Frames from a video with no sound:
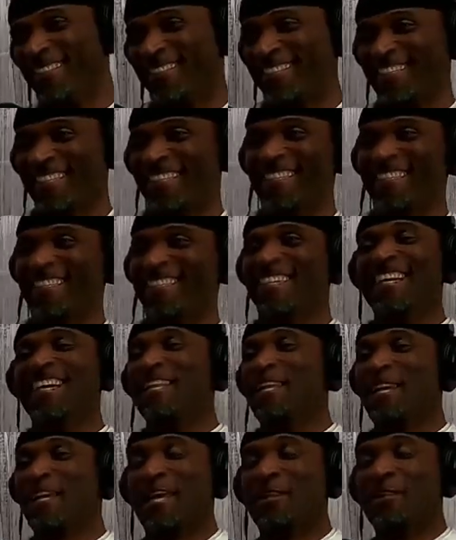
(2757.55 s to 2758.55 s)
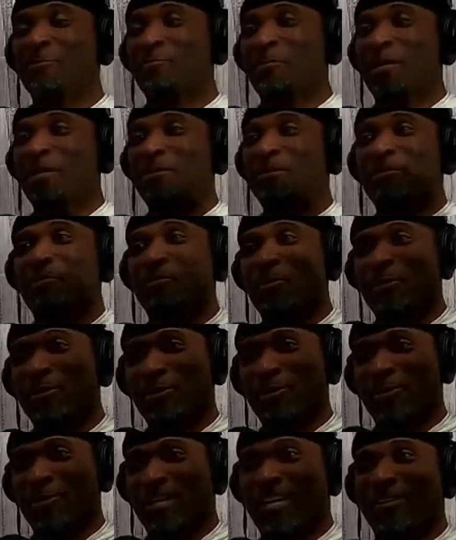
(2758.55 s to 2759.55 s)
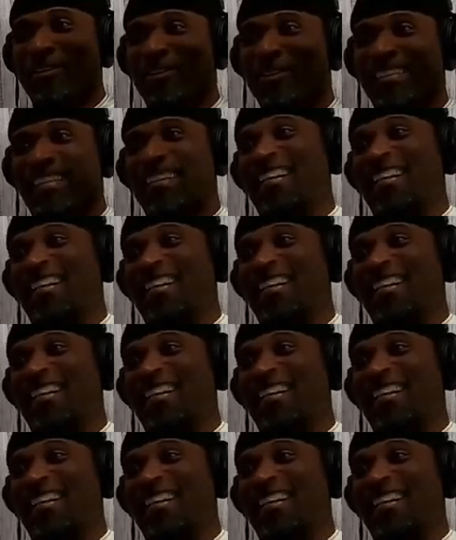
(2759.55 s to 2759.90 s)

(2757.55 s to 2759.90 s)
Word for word: yeah. they got the pin, the pointer the right pointer